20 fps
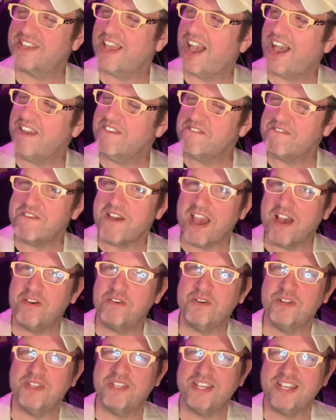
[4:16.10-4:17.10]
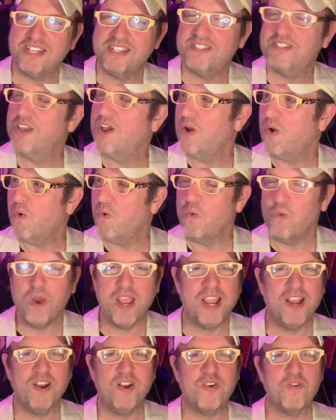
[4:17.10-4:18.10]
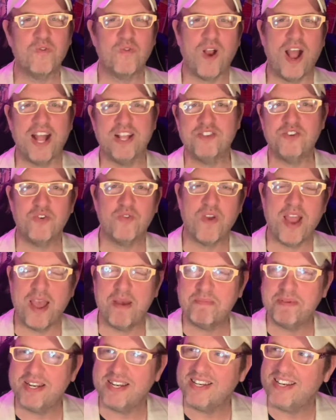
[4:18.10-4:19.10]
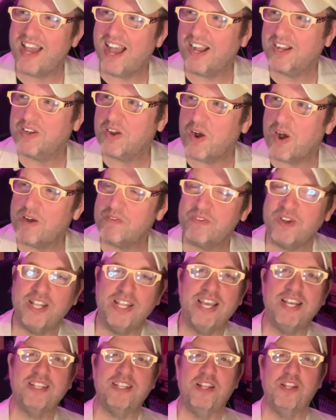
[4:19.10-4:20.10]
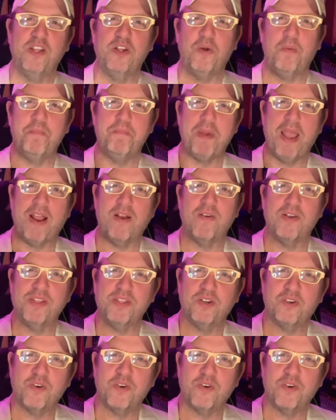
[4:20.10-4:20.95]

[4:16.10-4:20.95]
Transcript: I found this weird Roger Rabbit knockoff. I like the little bear in the